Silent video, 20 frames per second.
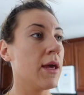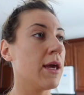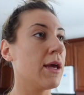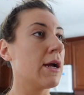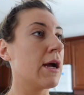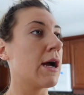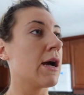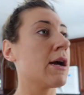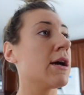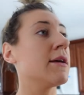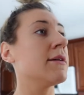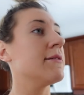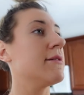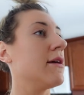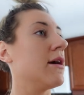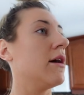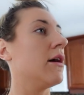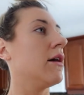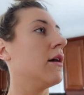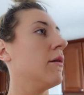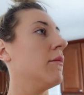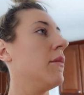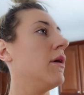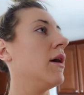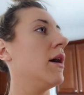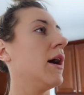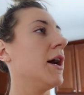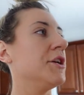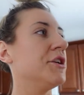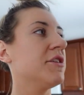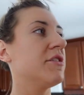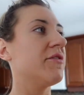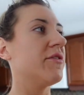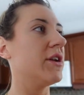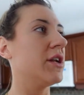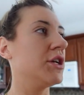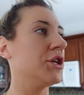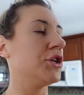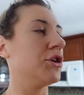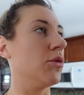Hey guys, um, I just
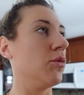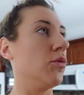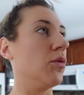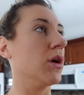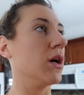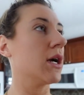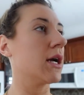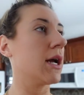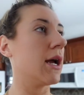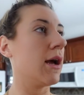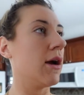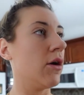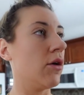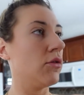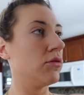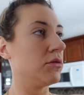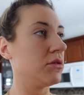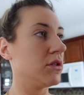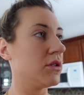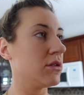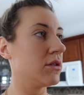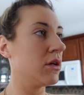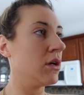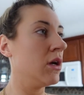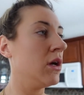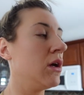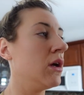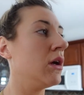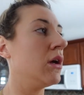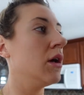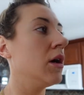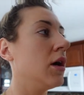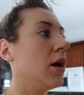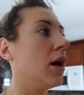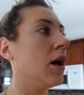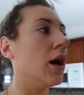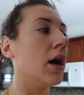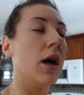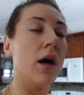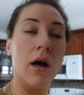finished a workout.
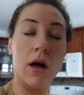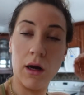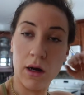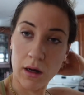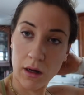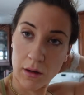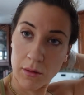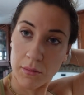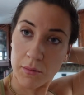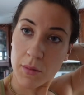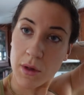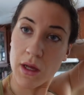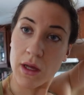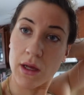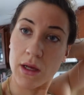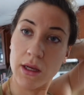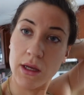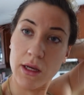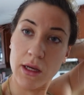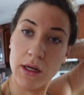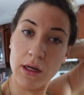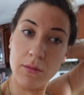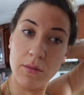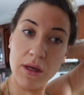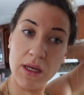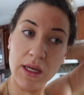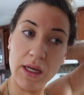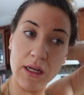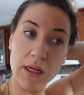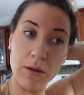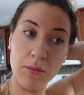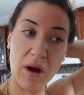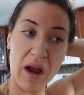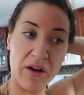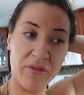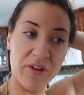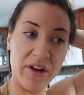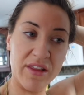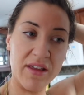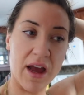I'm um, gonna be eating
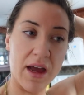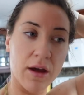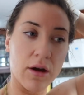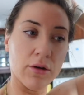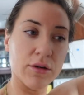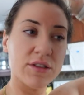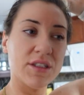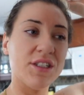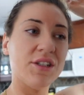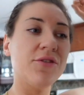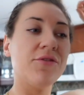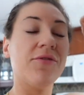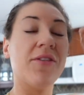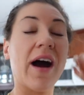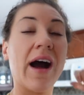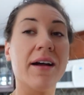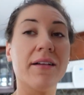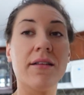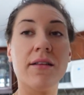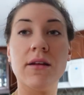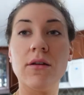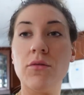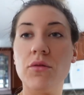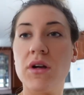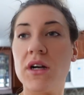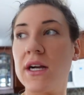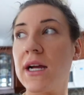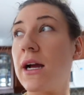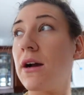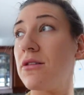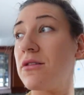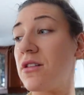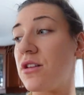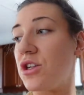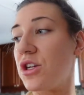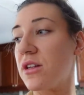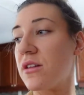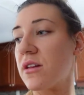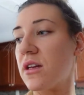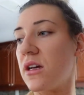breakfast. I always do fasted workouts
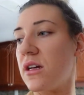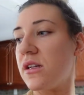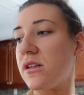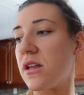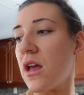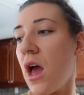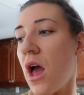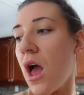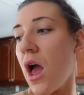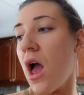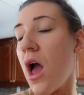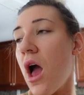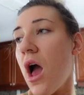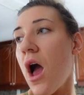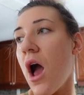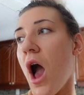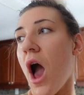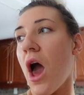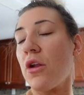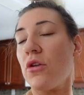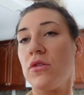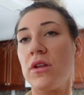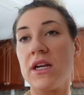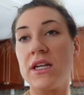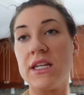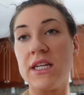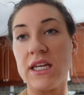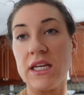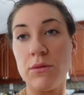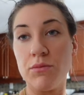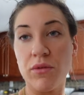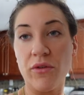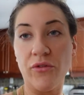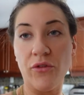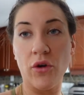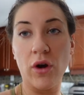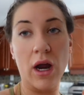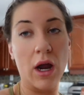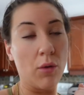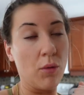just cause I don't like to eat
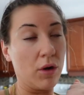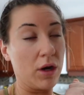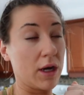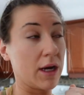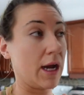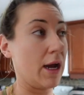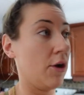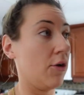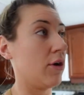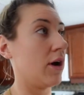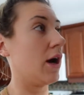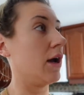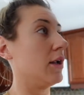before I work out.